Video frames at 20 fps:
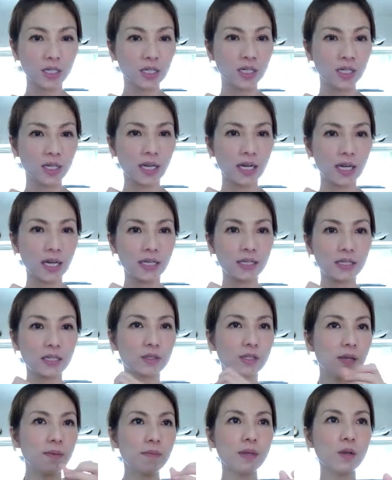And
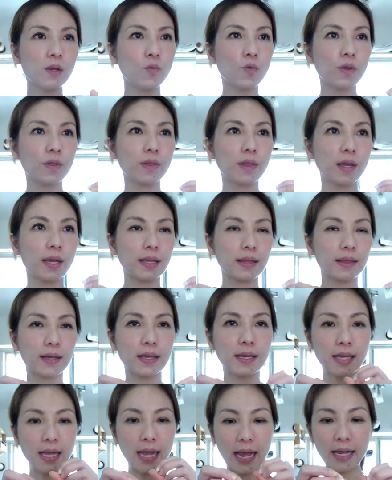same thing with like the
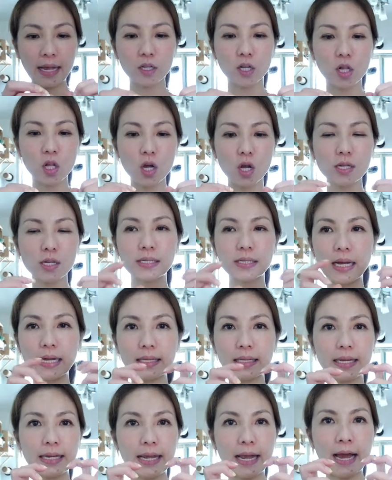cat claws that they
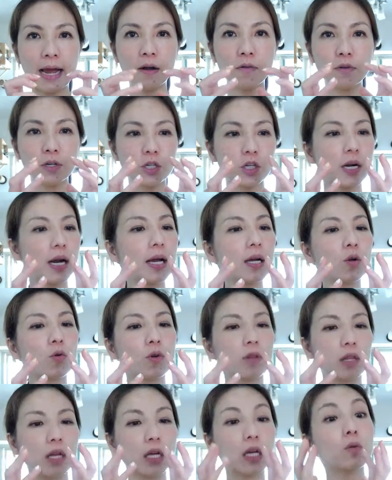can't retract with
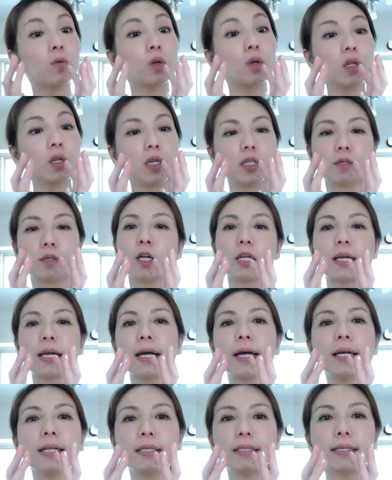like really small
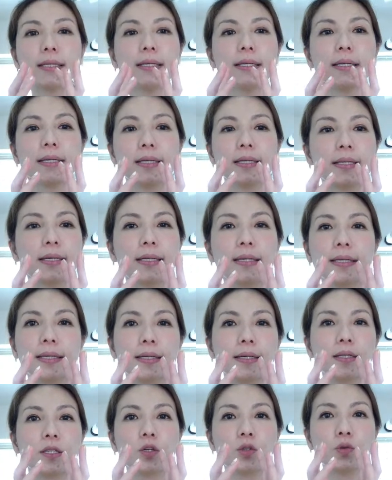cats. Yeah,
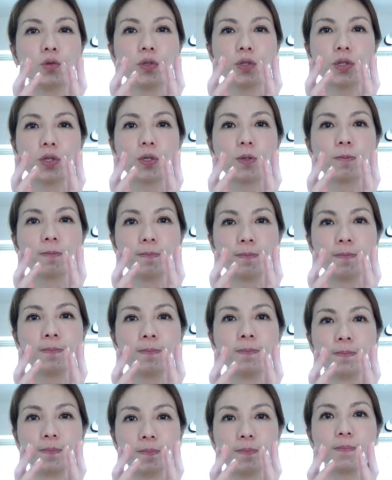those are
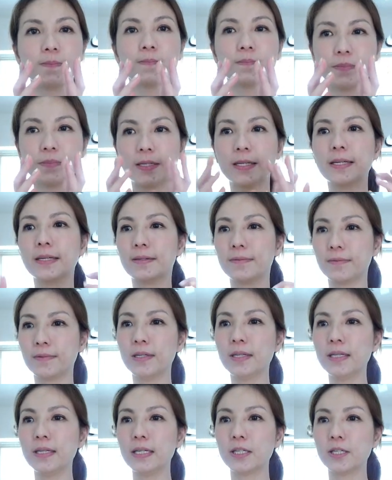
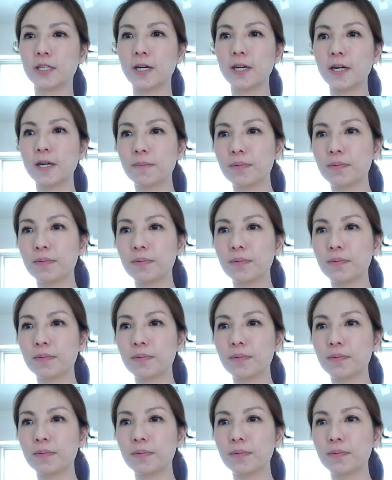really sharp.